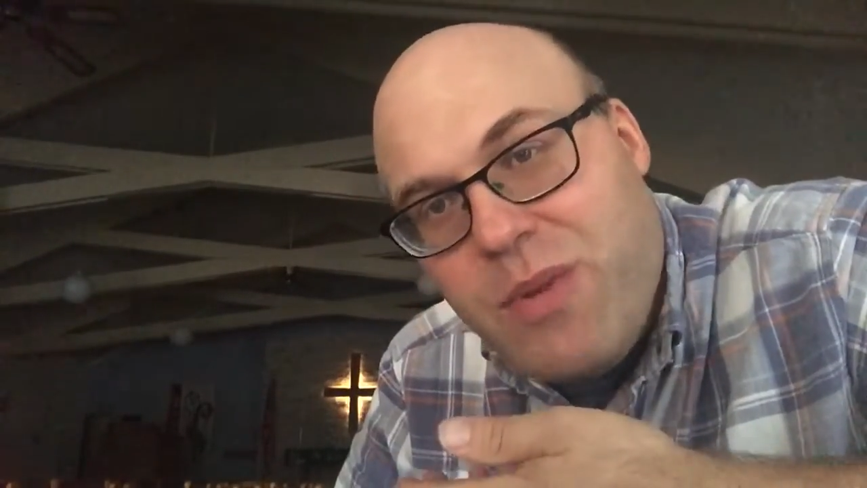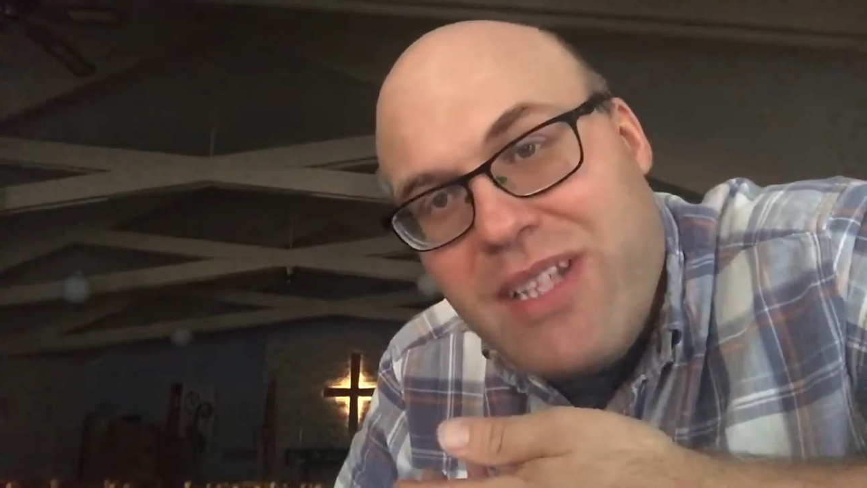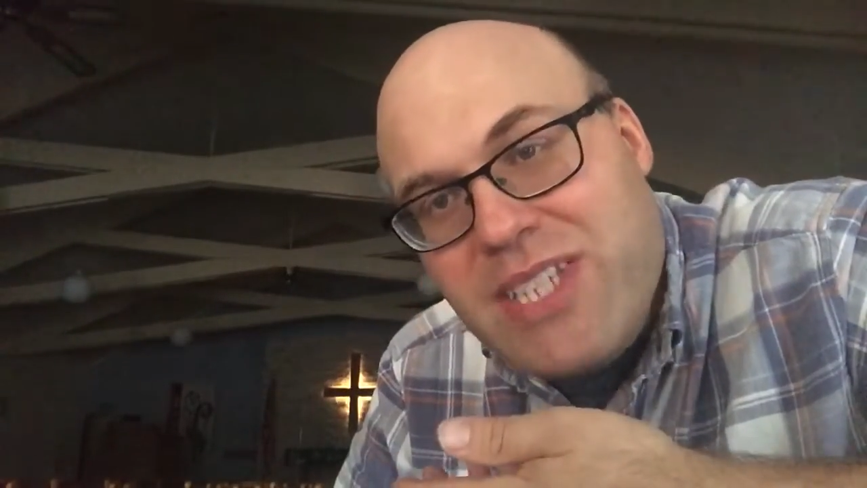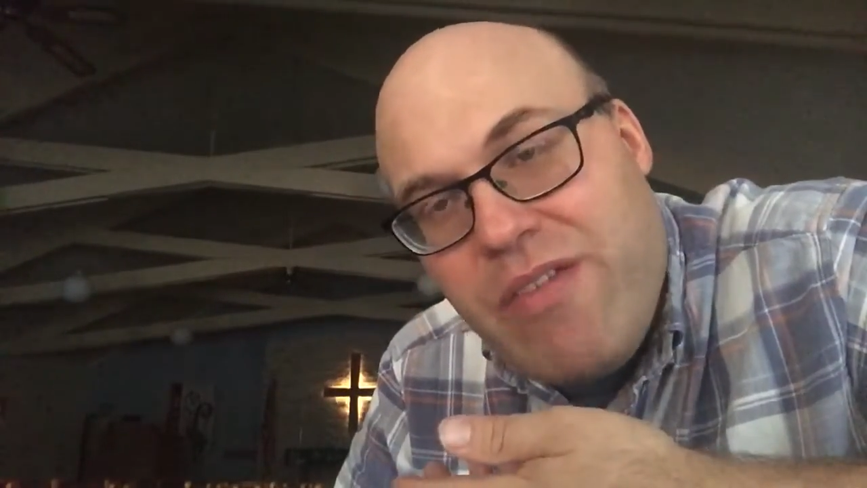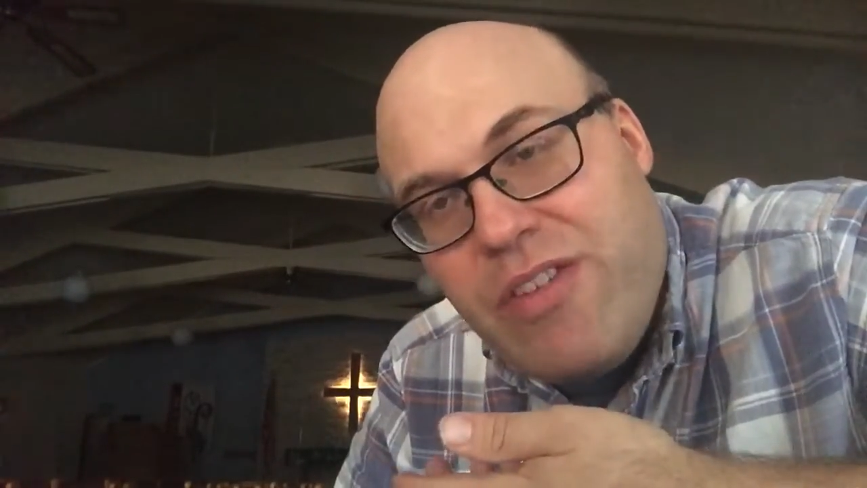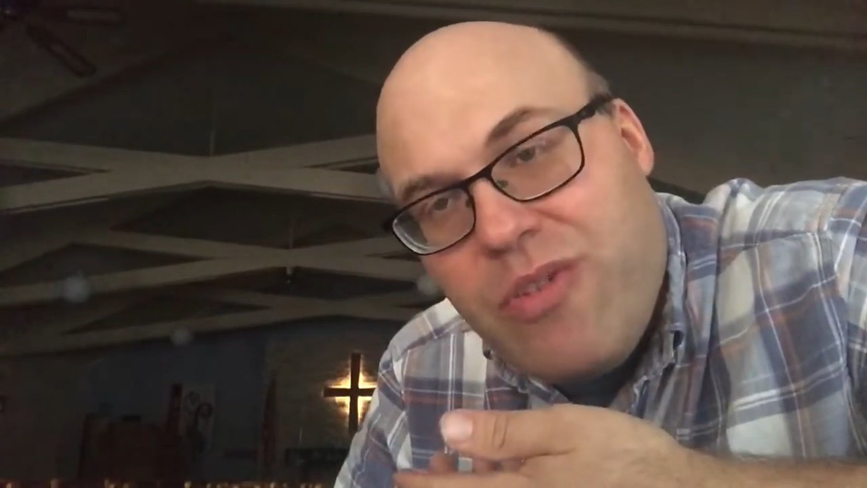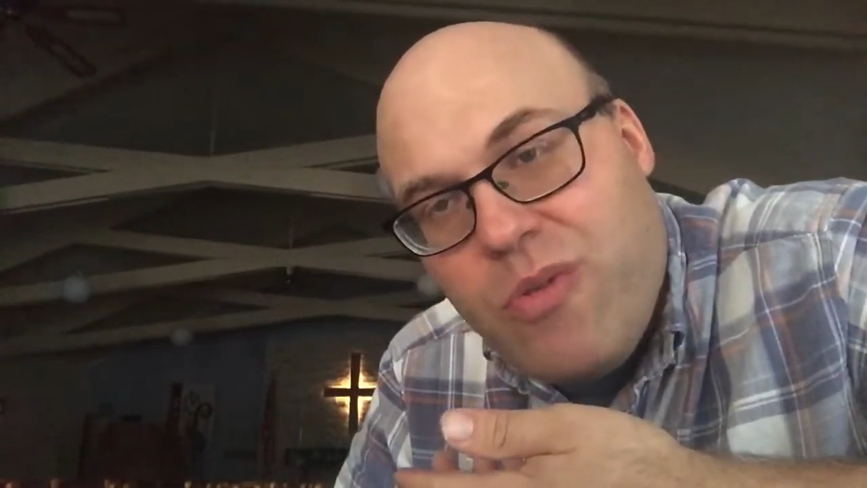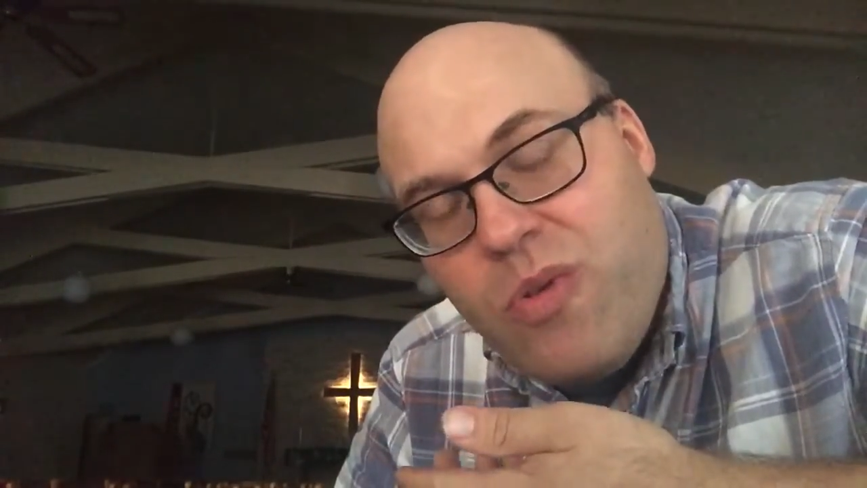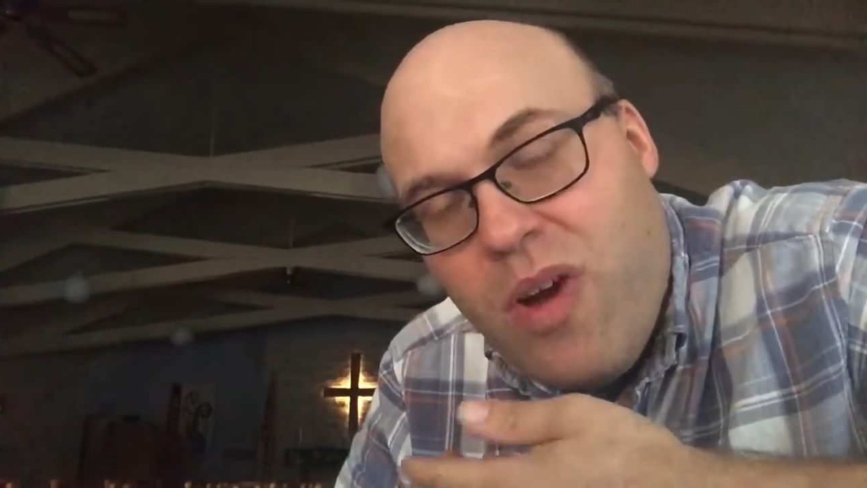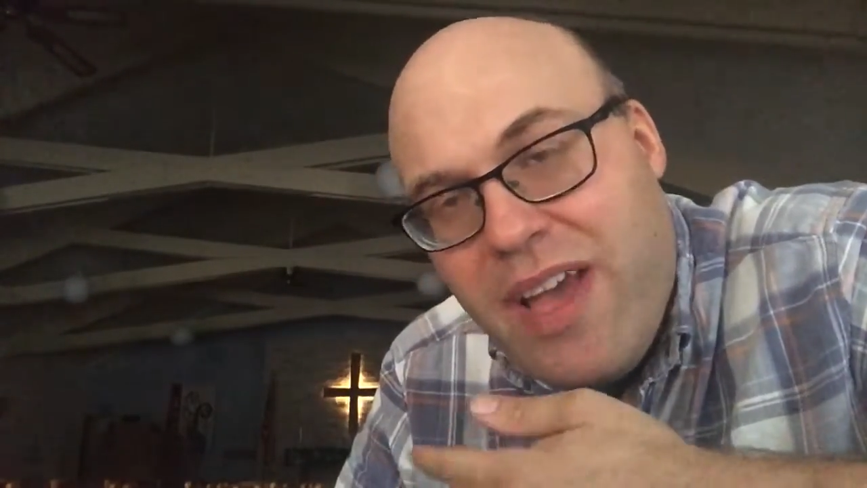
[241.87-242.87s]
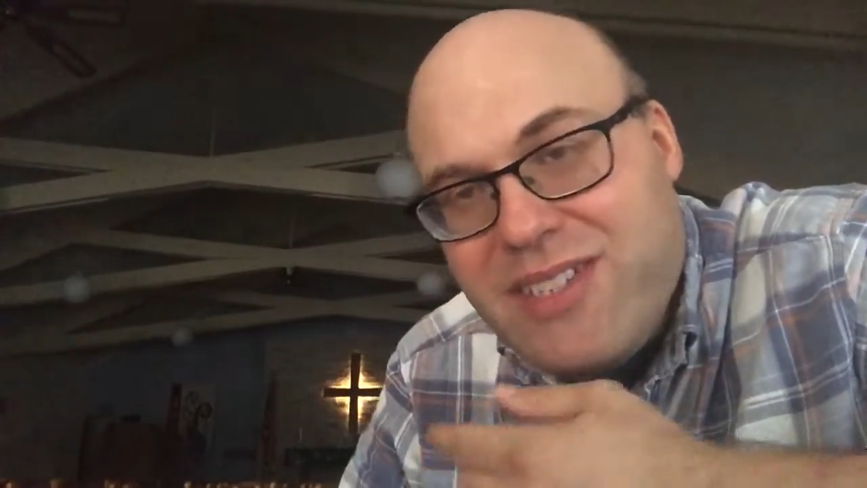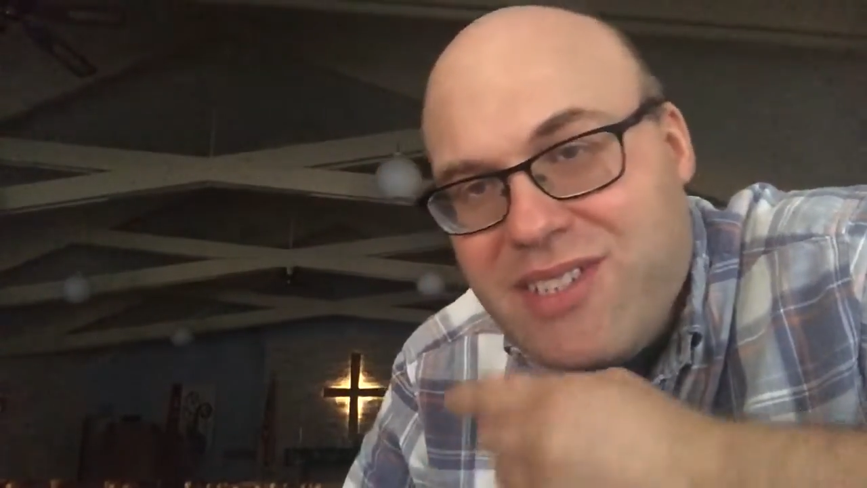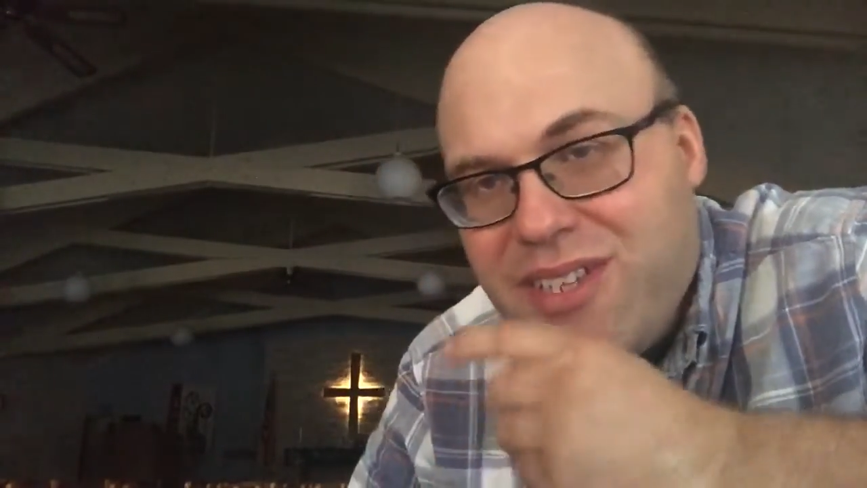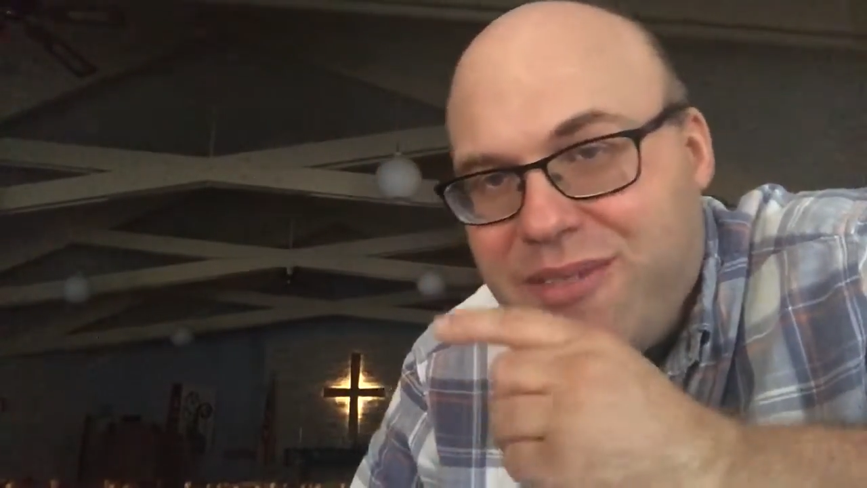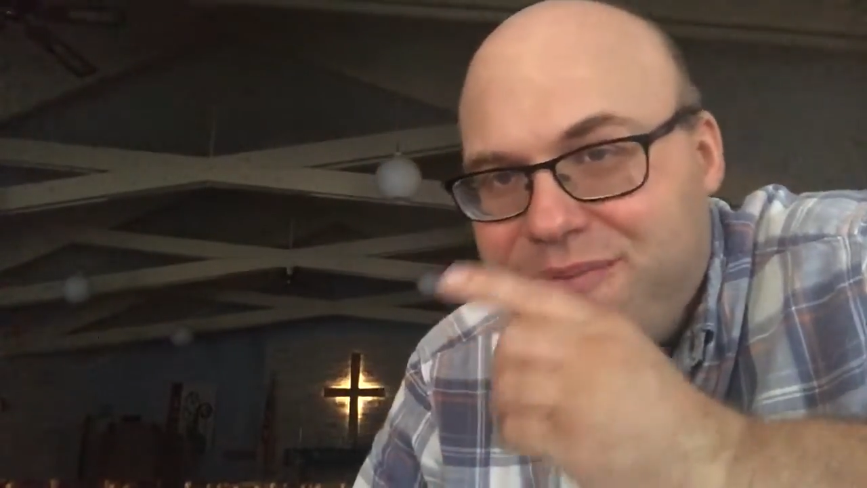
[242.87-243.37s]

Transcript: why it's given through Christ.